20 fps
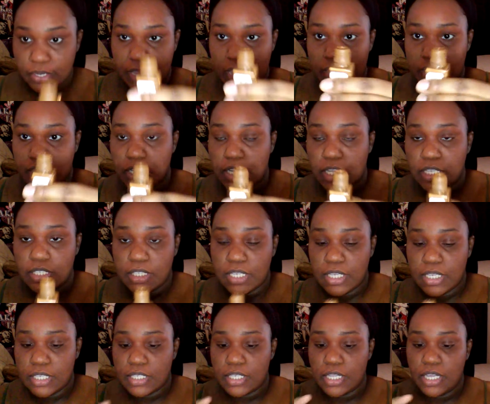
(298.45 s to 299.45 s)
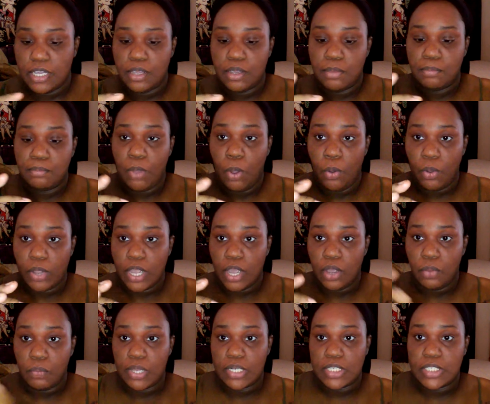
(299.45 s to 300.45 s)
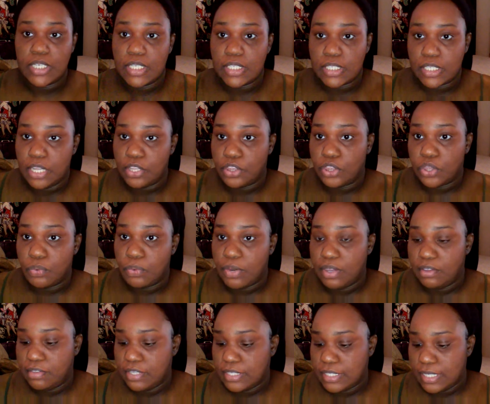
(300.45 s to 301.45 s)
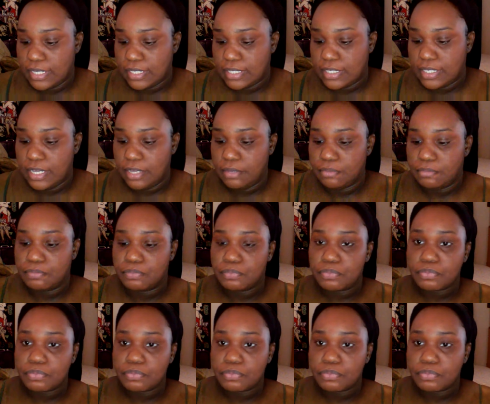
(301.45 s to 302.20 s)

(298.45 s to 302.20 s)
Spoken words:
Okay, so this is the mocha, which is the 360.